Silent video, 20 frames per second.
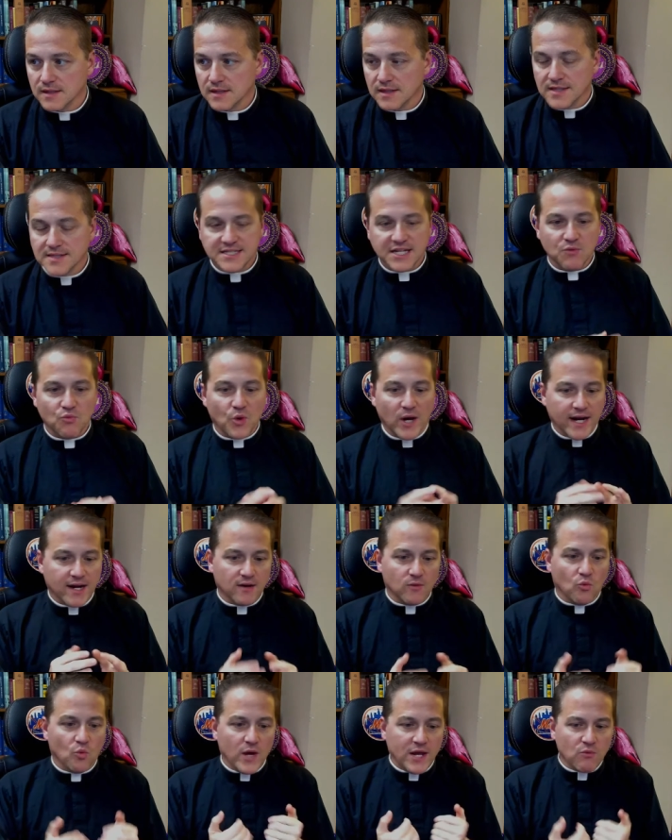See, we
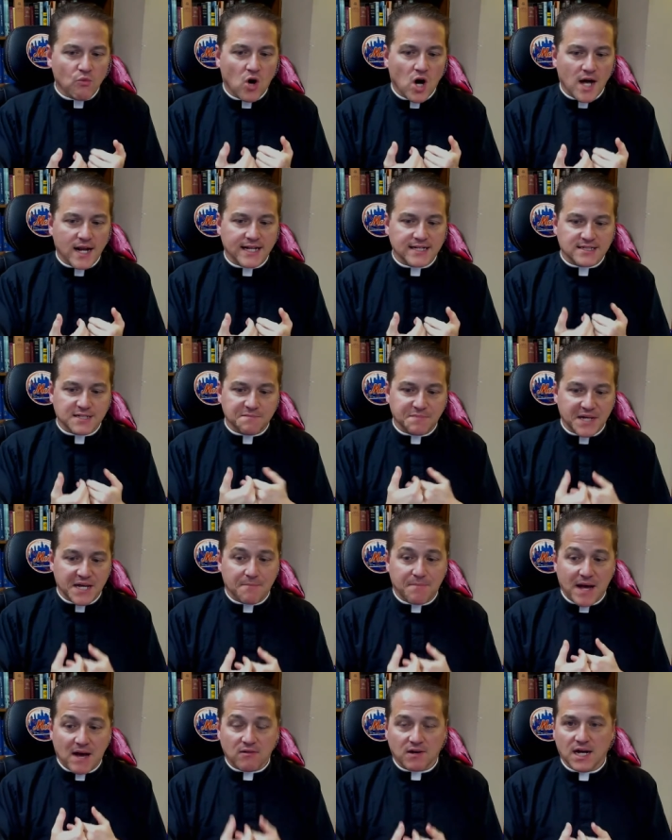we want it to be about